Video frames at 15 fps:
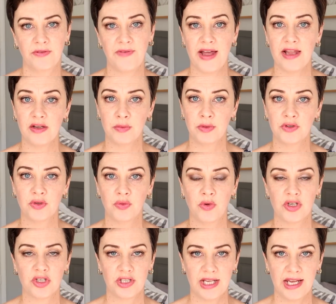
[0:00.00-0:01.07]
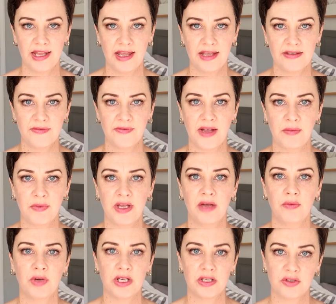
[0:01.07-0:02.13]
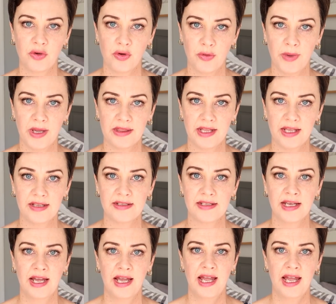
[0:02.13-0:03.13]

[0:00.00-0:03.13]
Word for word: valuable to watch together as a family and we can talk about things